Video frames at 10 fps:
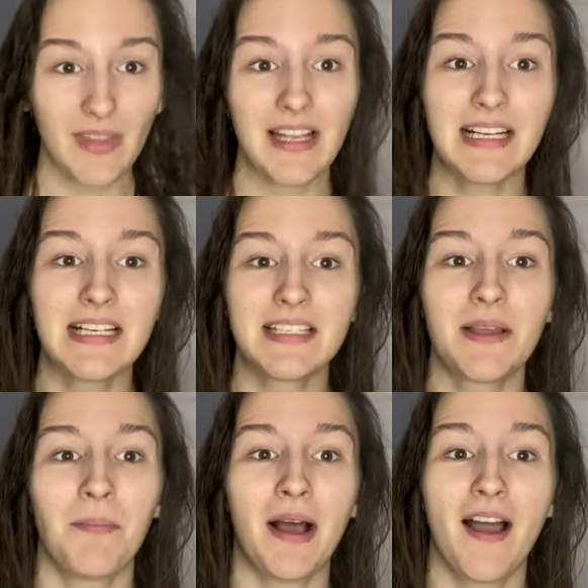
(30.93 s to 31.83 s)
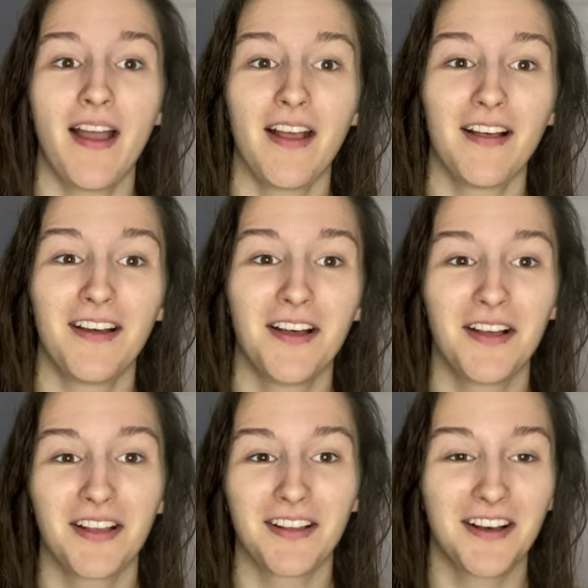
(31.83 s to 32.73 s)
Because my
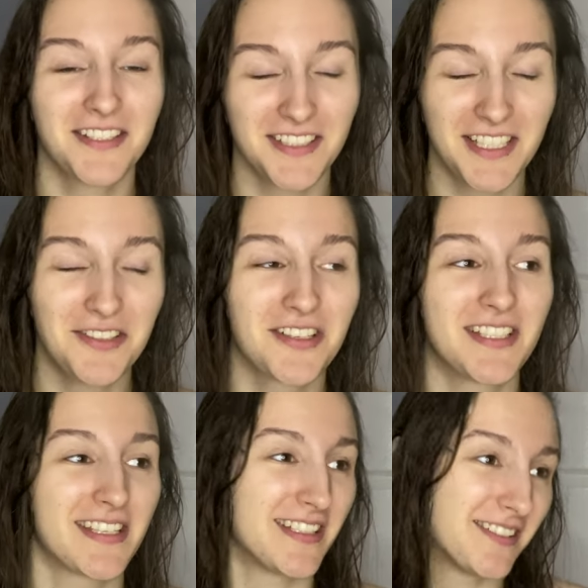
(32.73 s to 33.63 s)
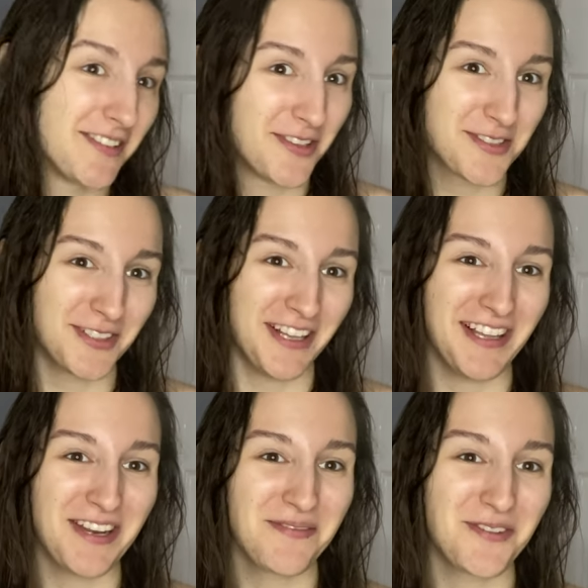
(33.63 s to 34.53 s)
little cousin, not so little
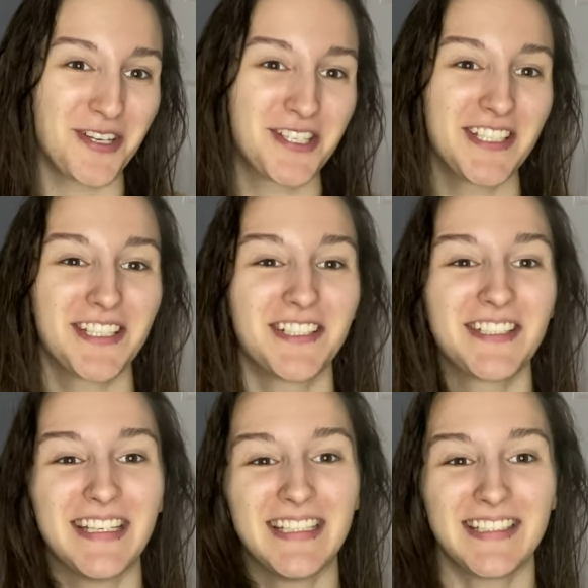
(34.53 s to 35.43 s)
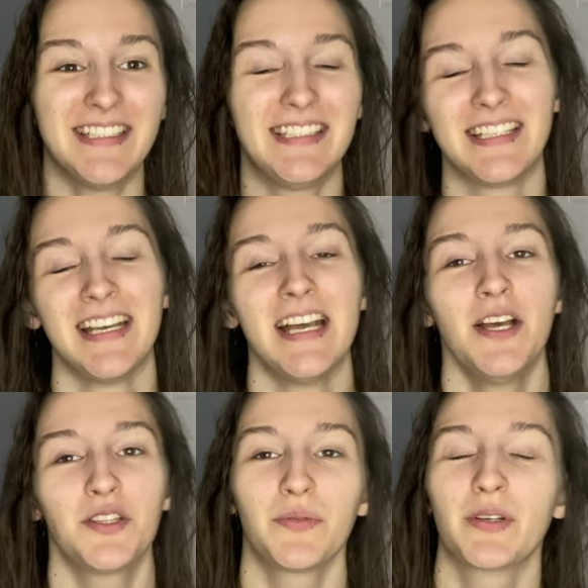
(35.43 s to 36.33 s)
anymore, she turned 18.
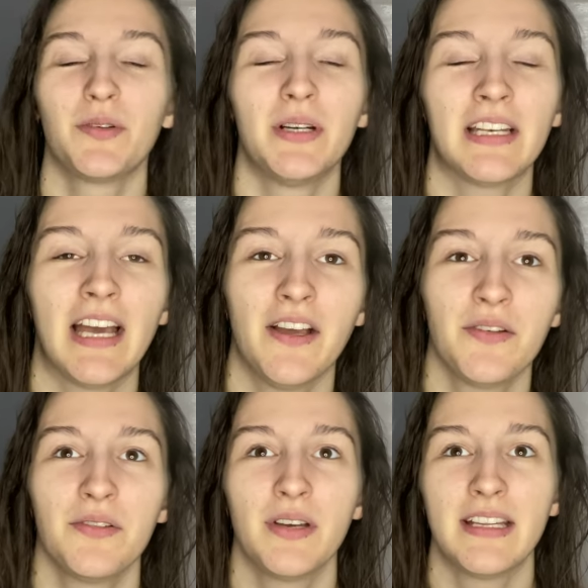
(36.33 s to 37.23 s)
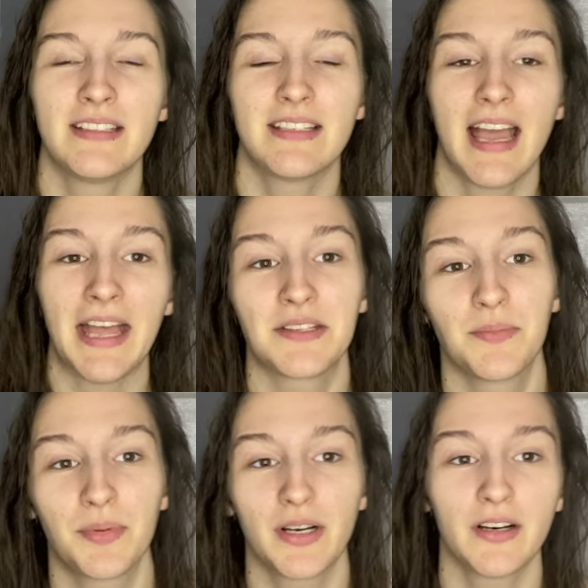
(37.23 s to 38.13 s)
So we're going out into
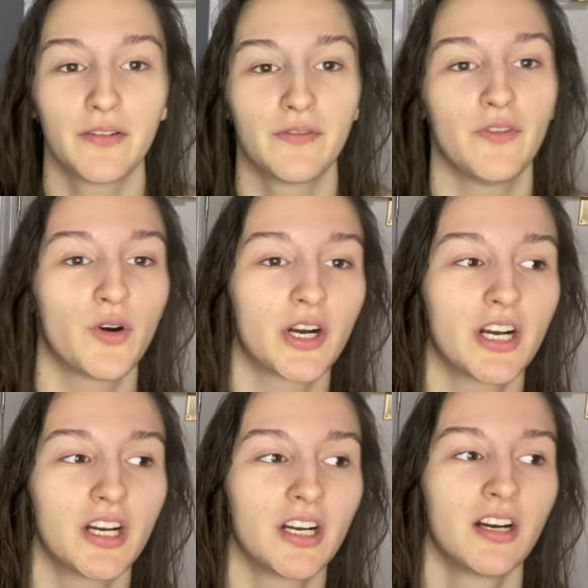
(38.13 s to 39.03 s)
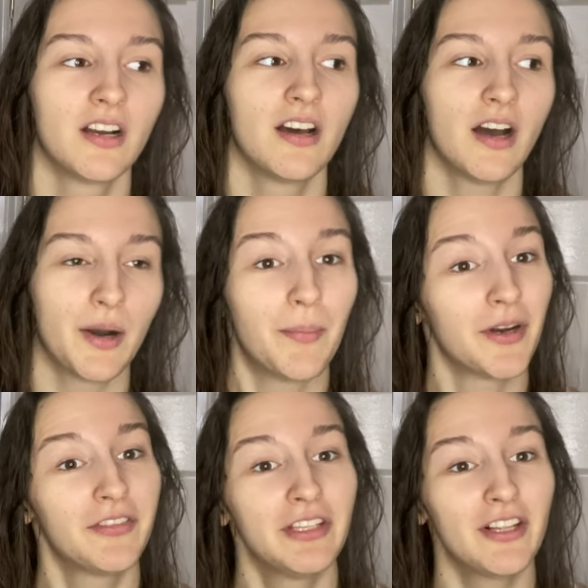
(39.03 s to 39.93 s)
Edinburgh for her
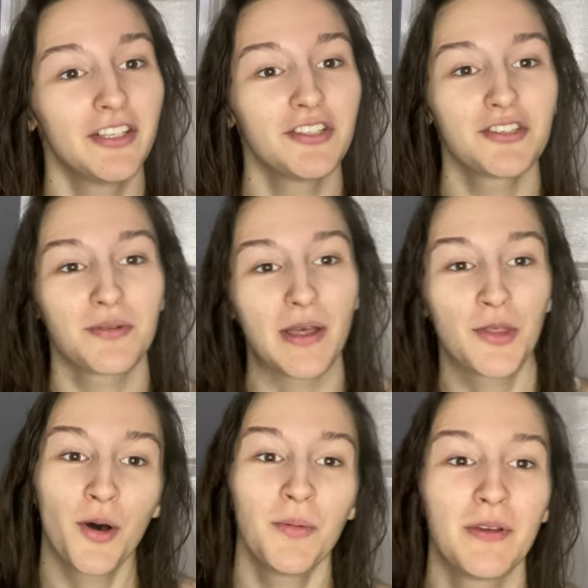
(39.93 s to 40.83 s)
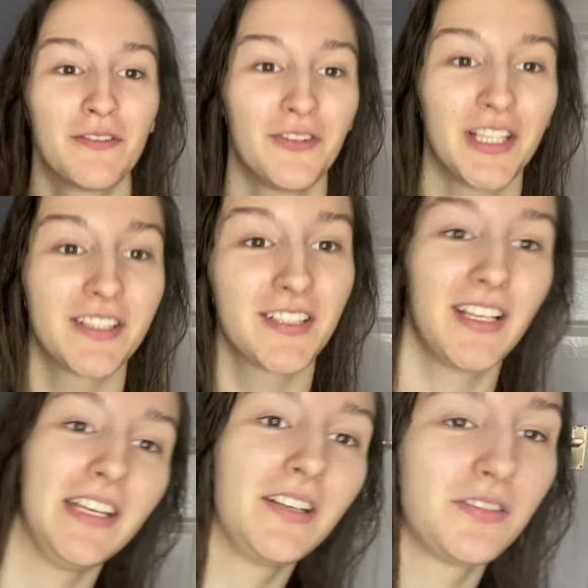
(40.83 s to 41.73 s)
birthday lunch. So I thought it would be fun to like,